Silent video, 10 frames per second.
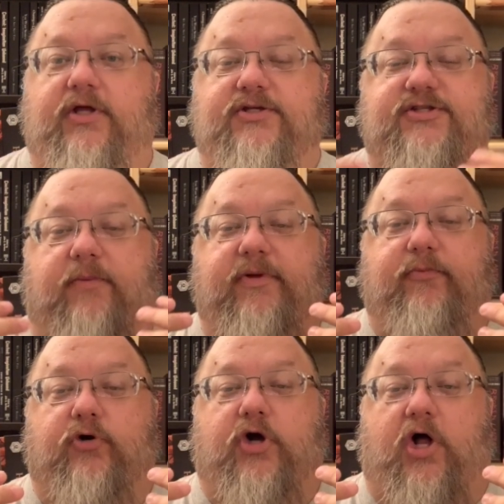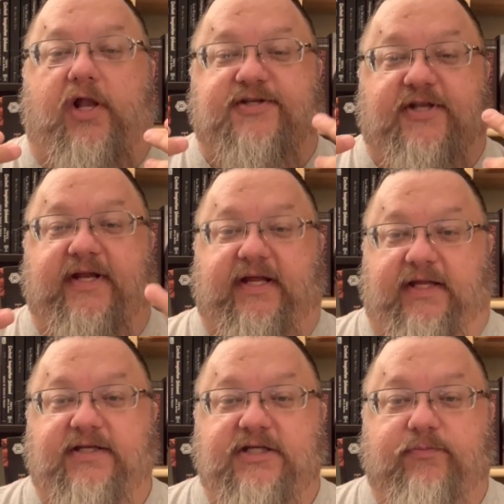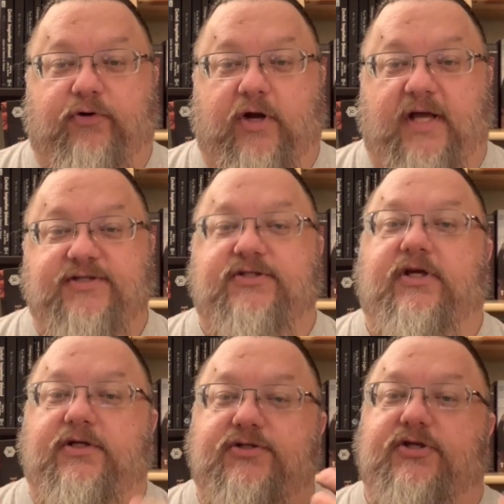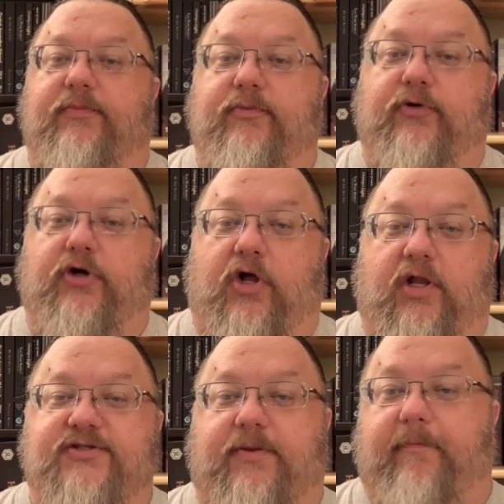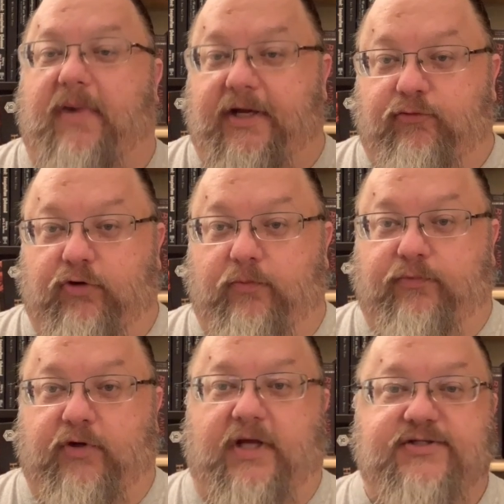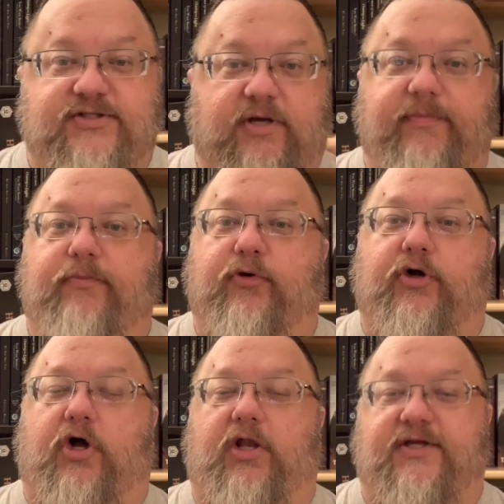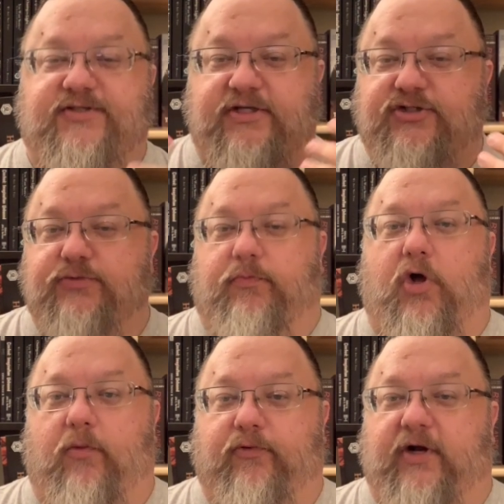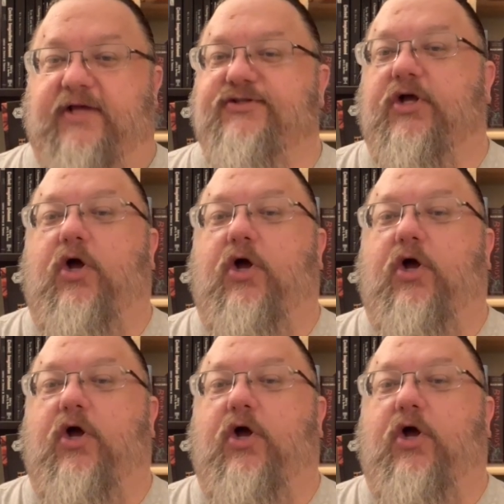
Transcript: Some people call us an indie press. Some people call us a micro press. Some people call us a small press.